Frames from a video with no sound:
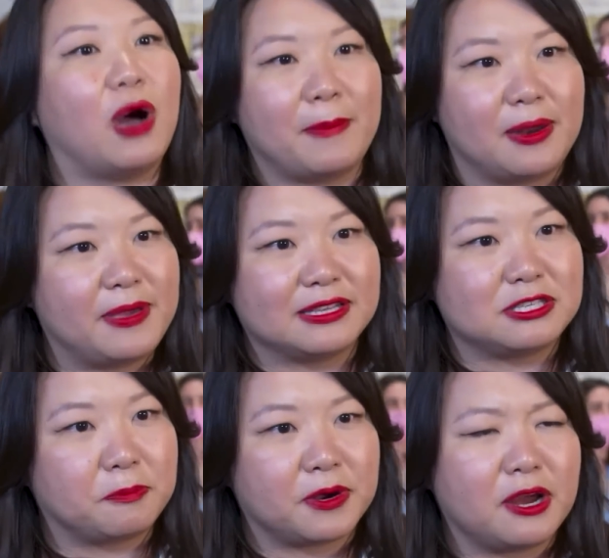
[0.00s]
you want me to be a
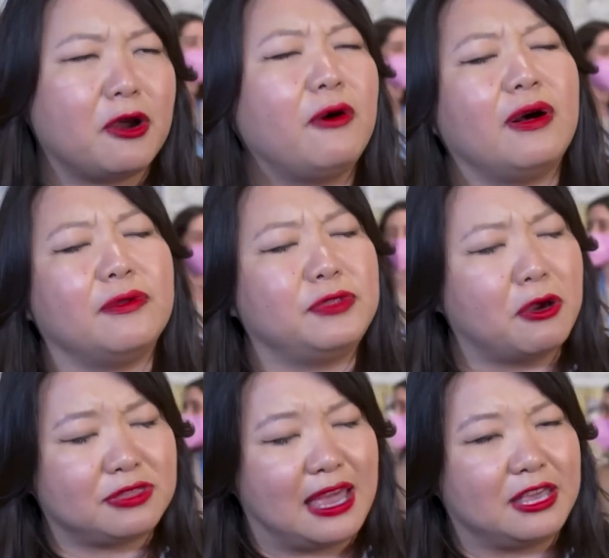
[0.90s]
superhero?
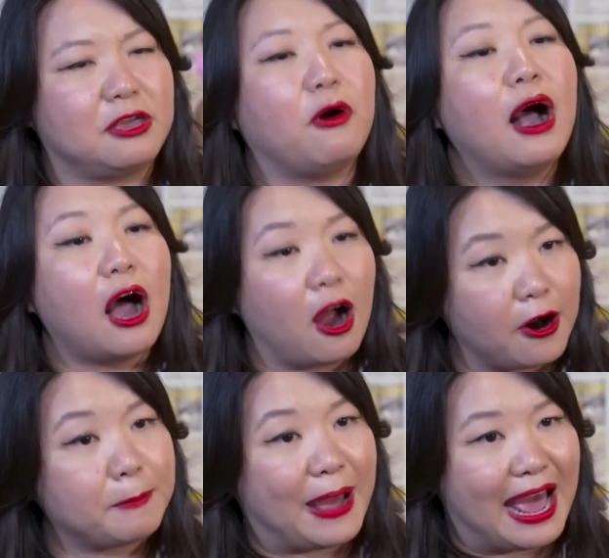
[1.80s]
No, thank you.
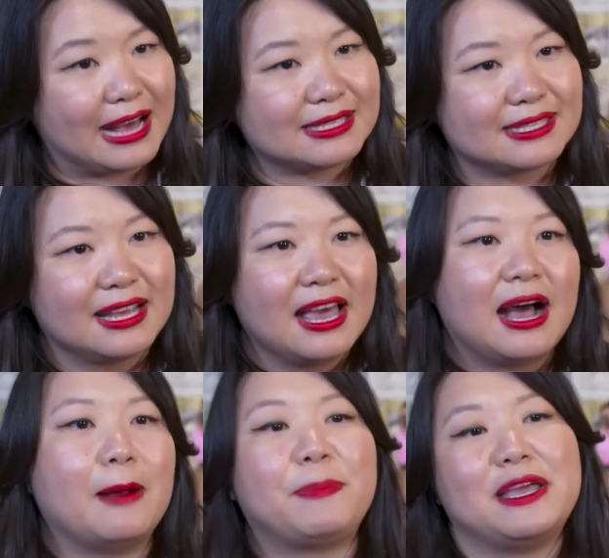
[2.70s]
Hard pass.
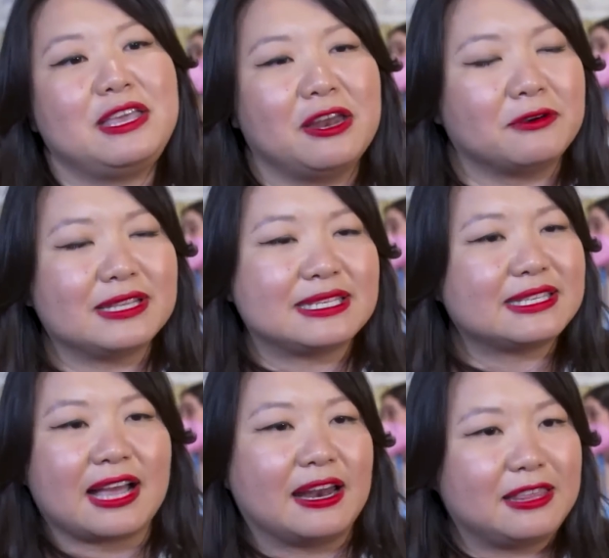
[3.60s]
But, you know, this
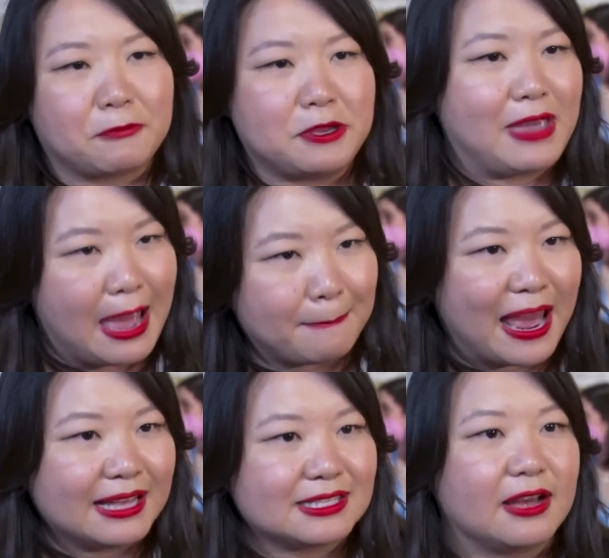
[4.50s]
is the kind of thing where you can't
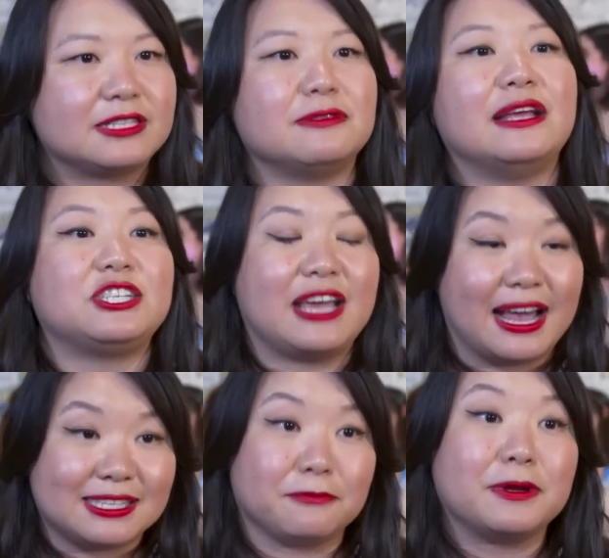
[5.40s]
pass on, so then she
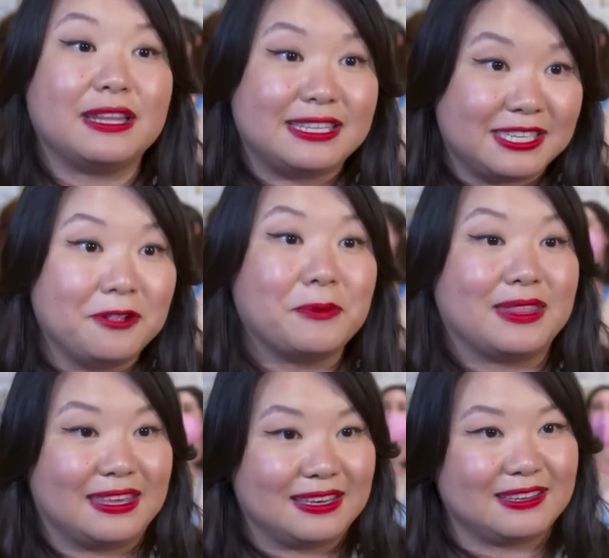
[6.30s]
has to really deal with